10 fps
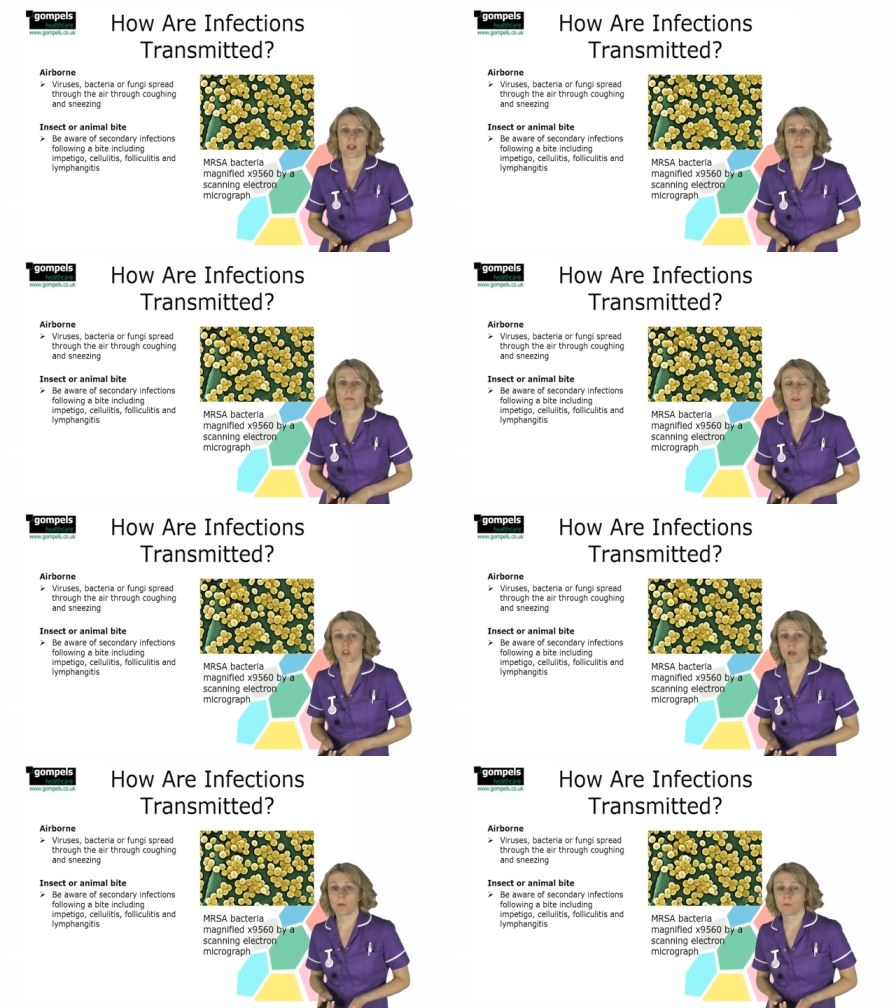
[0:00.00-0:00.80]
and the
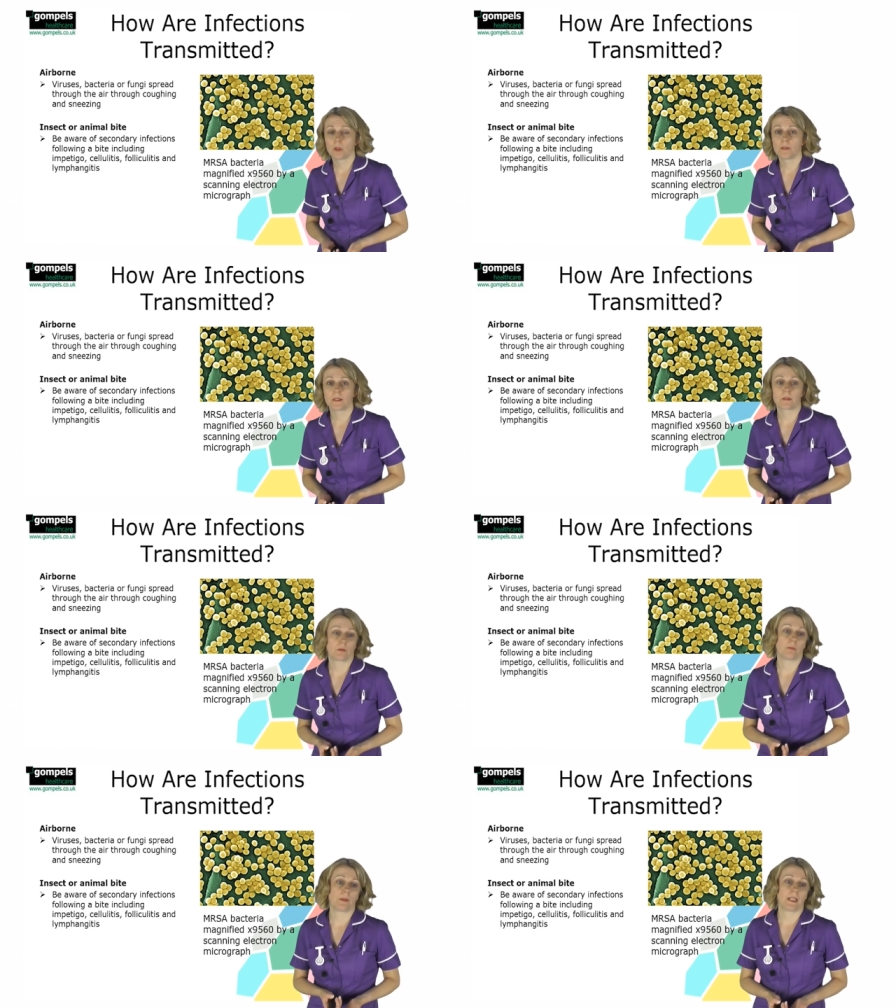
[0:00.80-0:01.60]
common ones
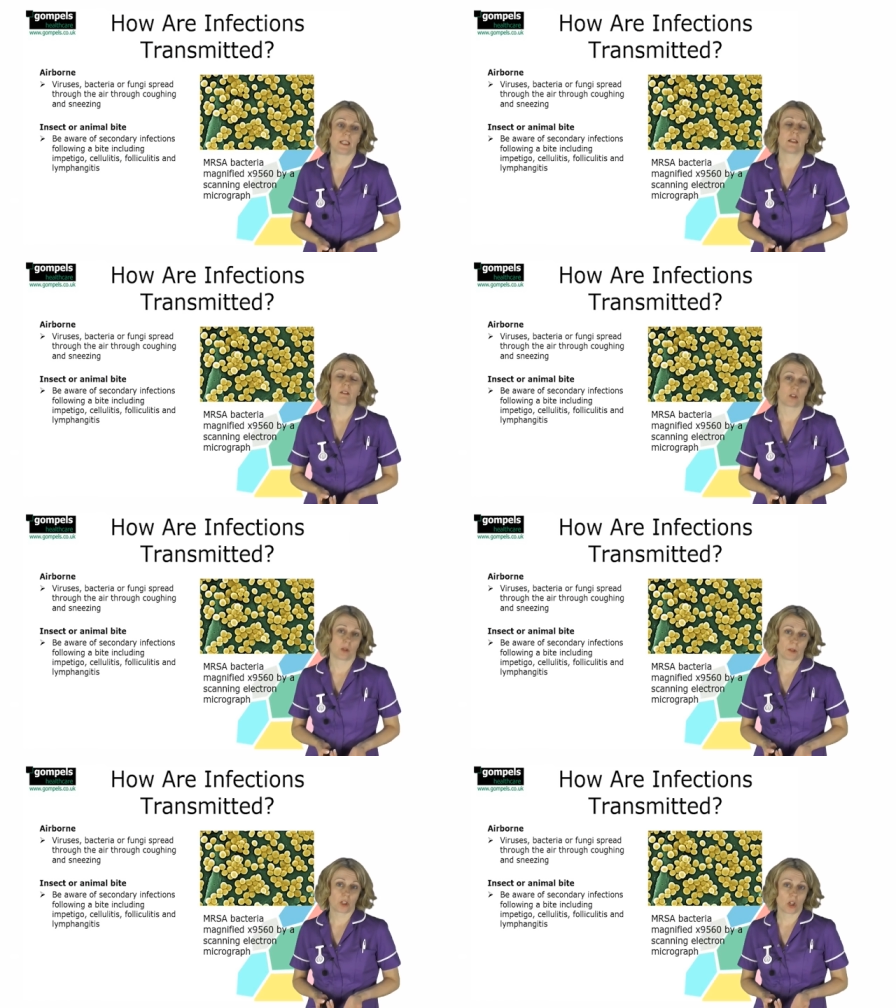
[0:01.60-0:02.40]
would be the
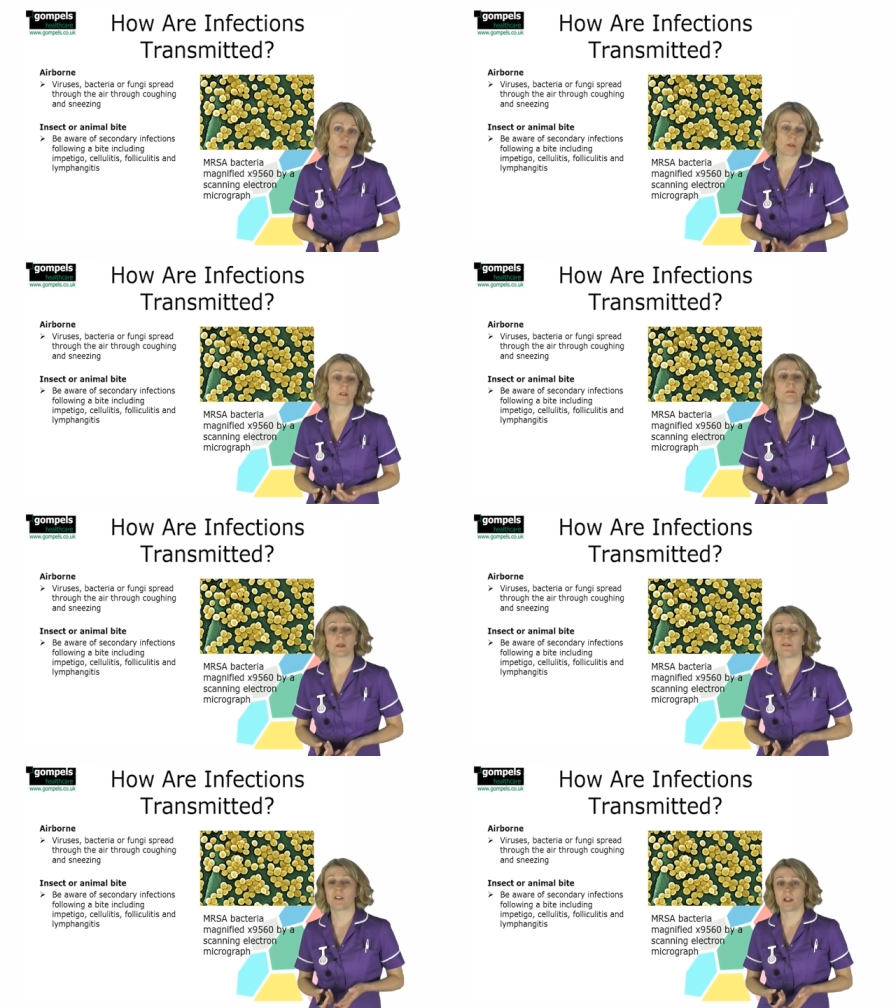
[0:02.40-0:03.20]
common cold,
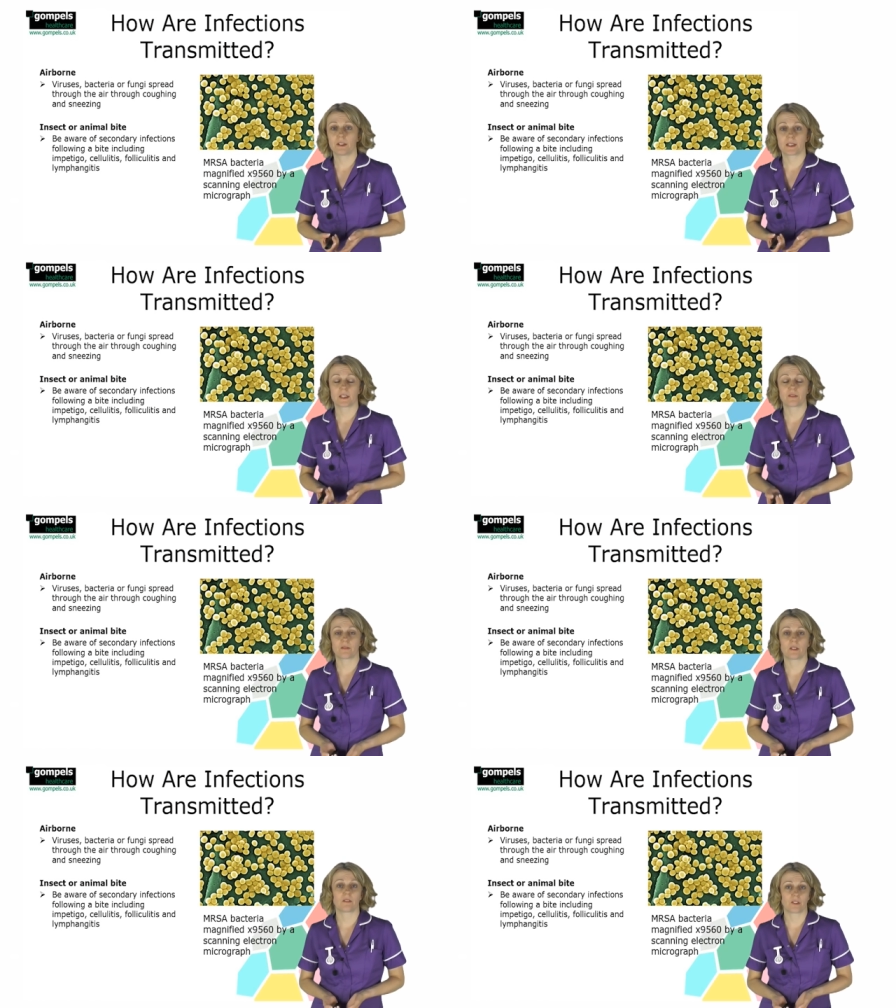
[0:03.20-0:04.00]
but viruses,
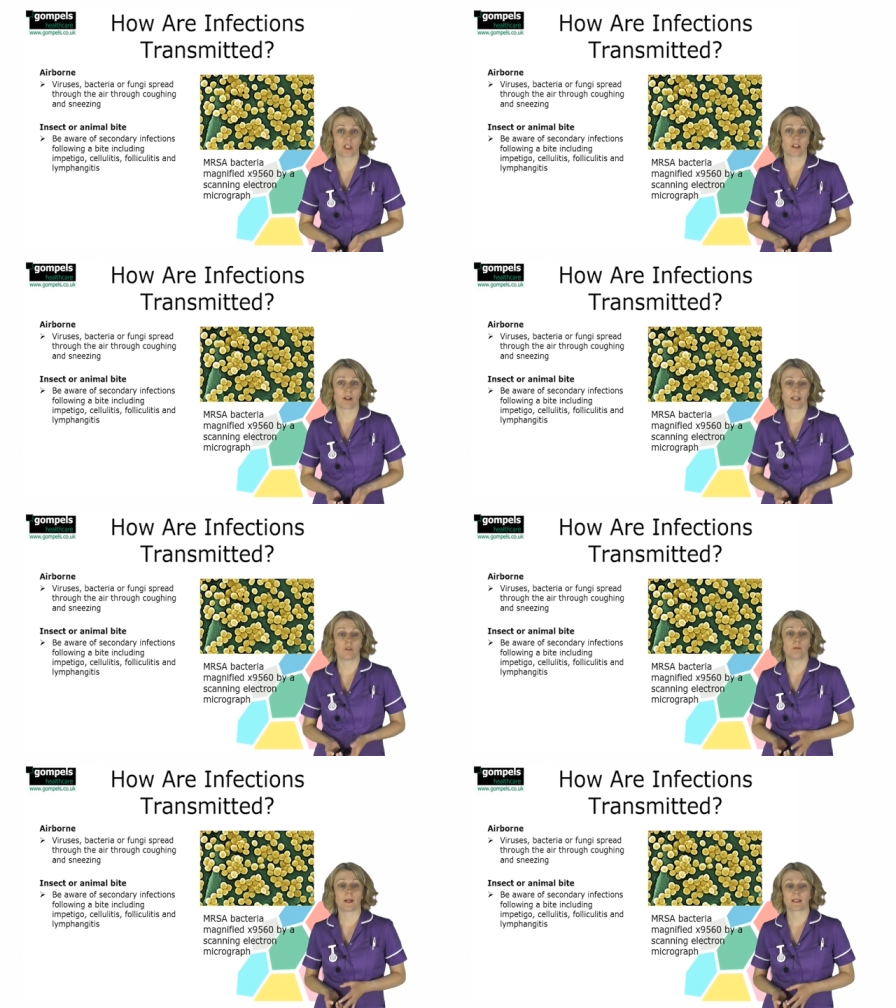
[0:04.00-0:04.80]
fungi,
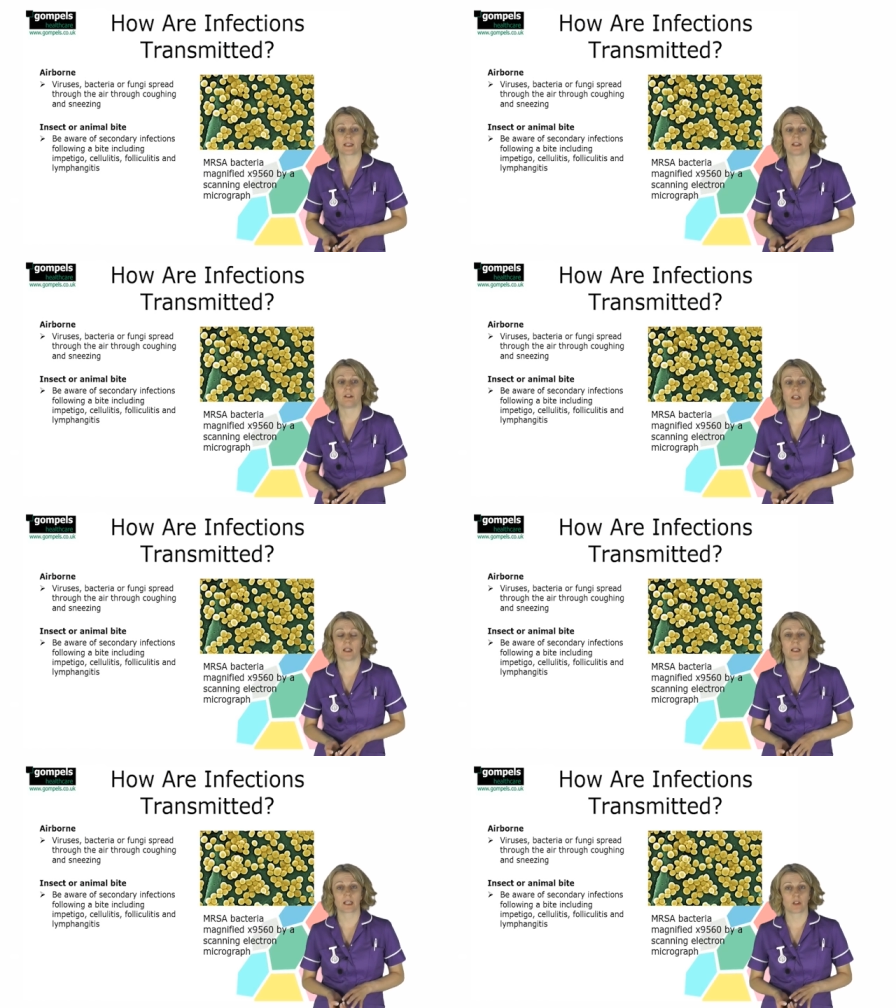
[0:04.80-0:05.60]
or
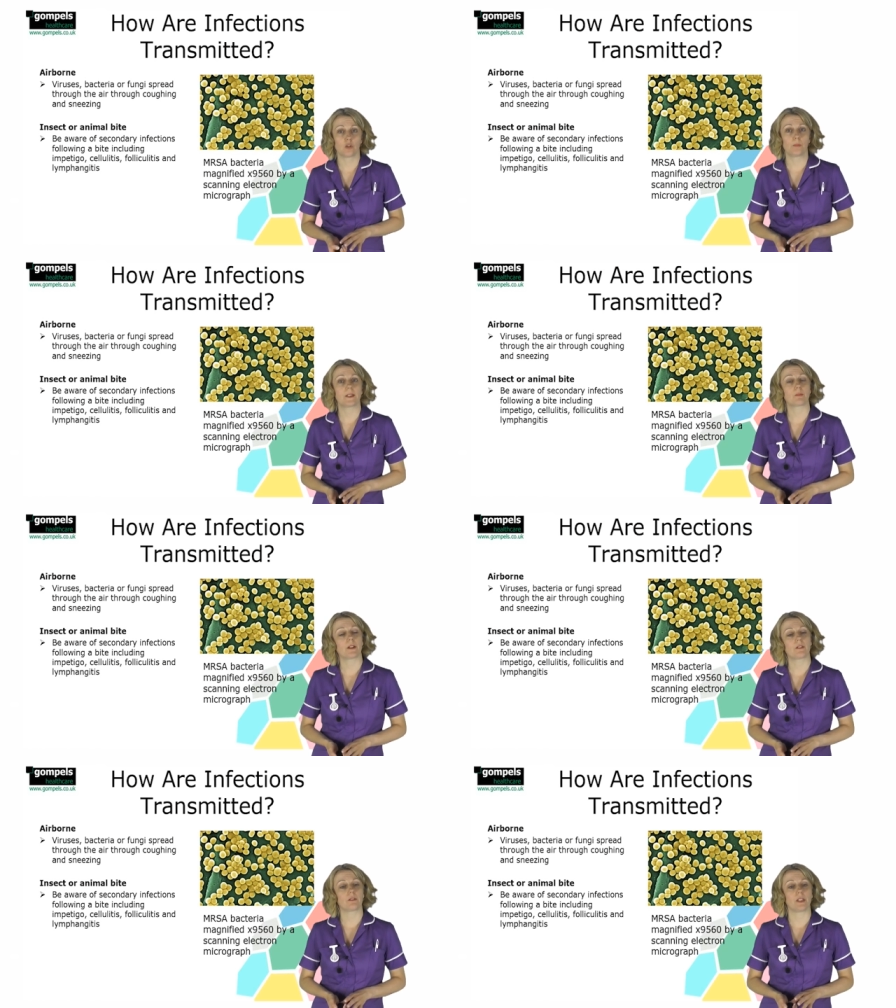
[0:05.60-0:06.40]
bacteria can all be
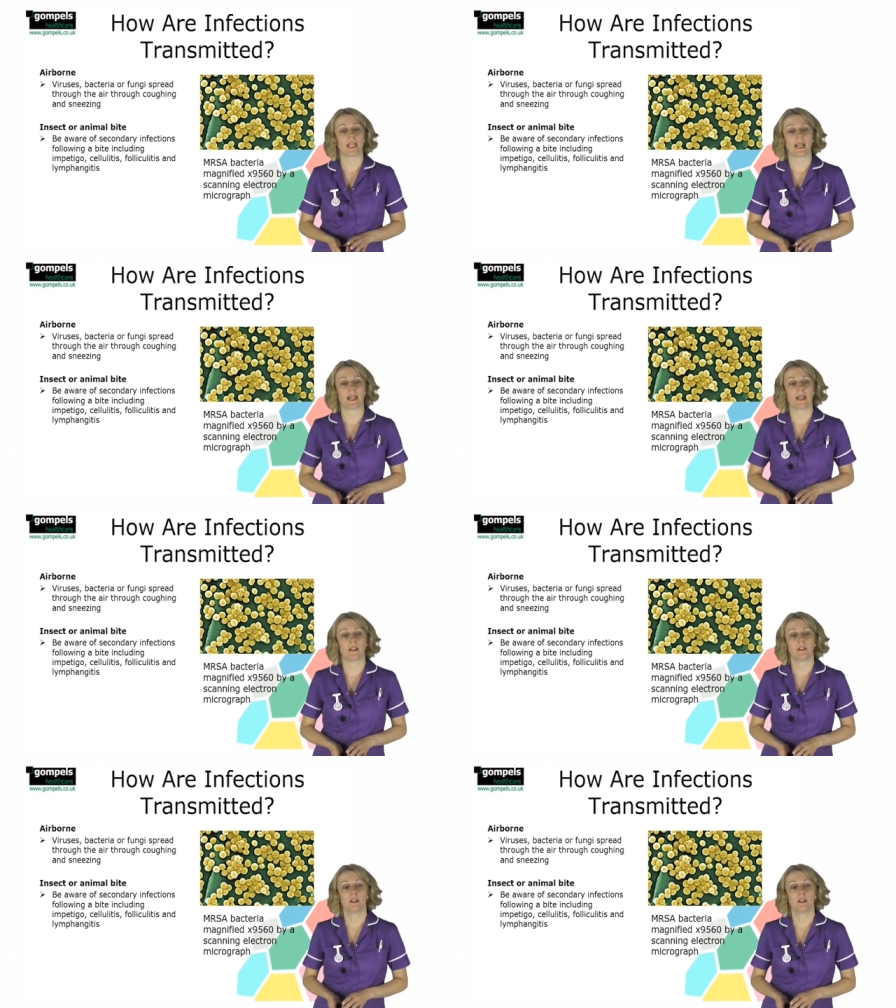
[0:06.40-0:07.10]
spread through the air,